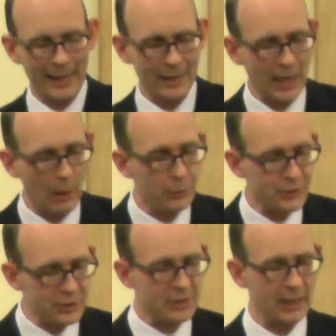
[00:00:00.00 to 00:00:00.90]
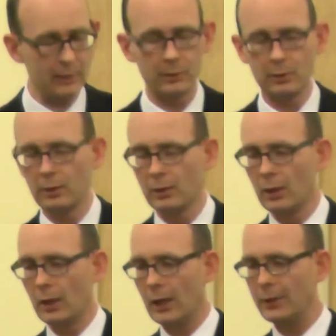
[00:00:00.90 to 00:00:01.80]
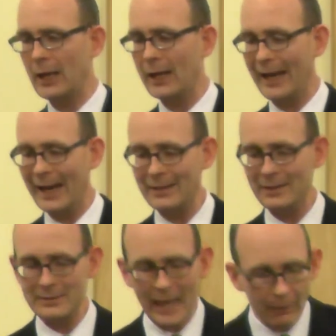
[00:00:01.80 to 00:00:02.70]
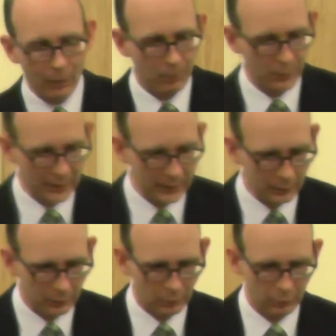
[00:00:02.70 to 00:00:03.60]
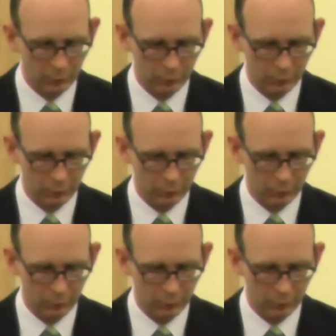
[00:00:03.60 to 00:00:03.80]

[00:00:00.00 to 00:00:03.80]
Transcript: And that was a sin. And that ended terribly